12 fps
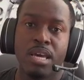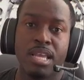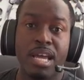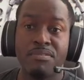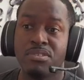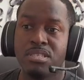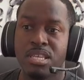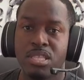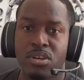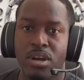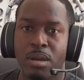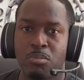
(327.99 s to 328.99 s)
And I have to say
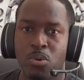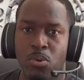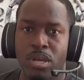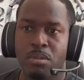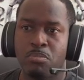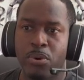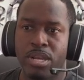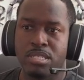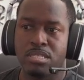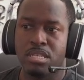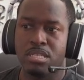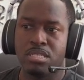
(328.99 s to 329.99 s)
though, I'm quite
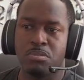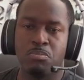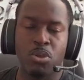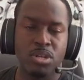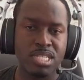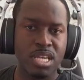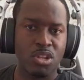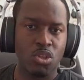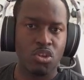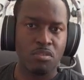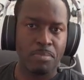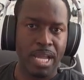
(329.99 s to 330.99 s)
impressed. It blocks out a
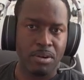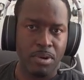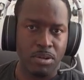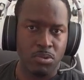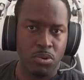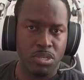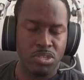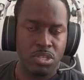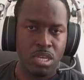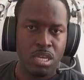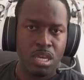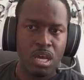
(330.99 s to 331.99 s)
lot of background noise,
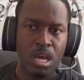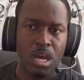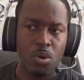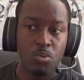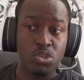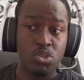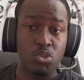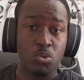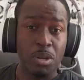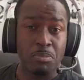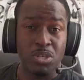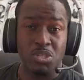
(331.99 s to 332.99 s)
uh, which is
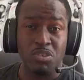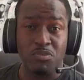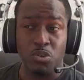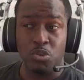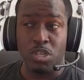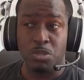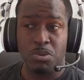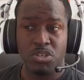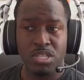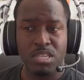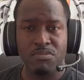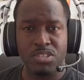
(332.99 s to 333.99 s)
great because if you,
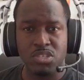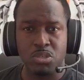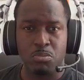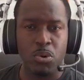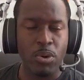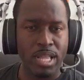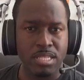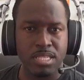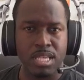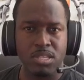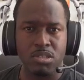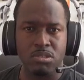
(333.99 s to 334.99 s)
especially if this is a pro
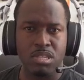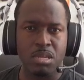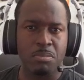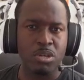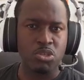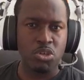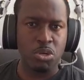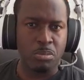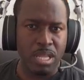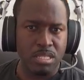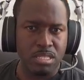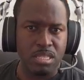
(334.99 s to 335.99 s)
headset, you think about
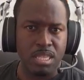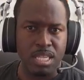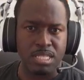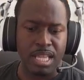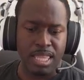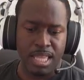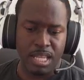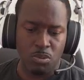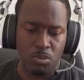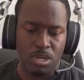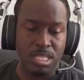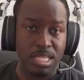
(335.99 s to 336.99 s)
tournaments and things like that, you
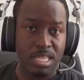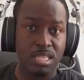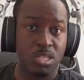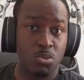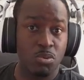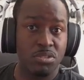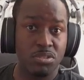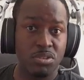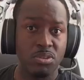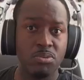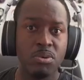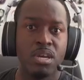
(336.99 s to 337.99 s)
want to take this with
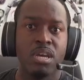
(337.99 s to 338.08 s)
you.